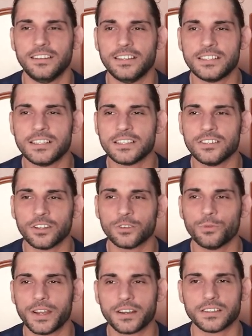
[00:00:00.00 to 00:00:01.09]
this is not
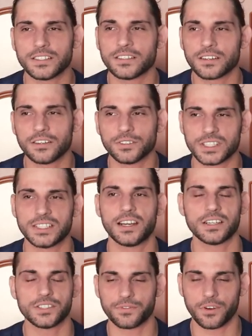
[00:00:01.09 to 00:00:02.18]
where the circle
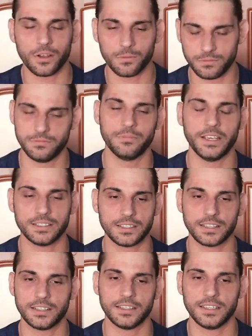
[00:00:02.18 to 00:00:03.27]
starts from,
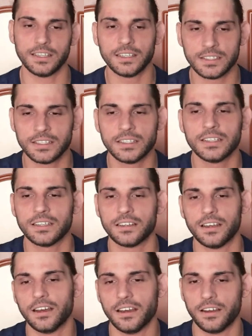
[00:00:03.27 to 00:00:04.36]
basically.
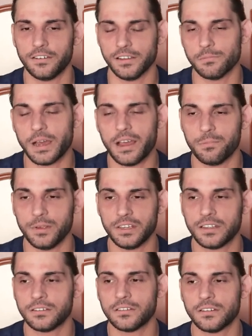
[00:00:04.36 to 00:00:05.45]
In my
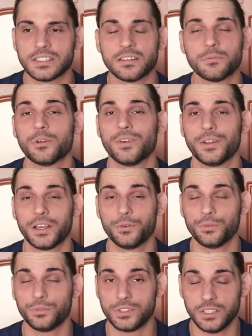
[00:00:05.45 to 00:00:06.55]
opinion, it's gonna be really
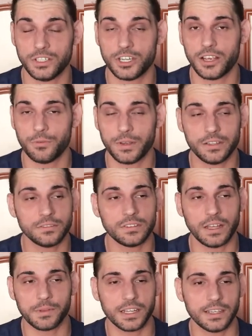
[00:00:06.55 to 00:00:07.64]
cool to see Jey win.
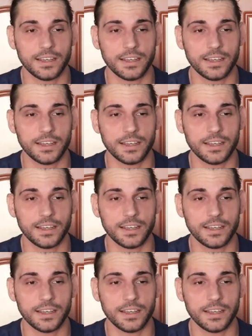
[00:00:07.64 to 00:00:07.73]
I'm not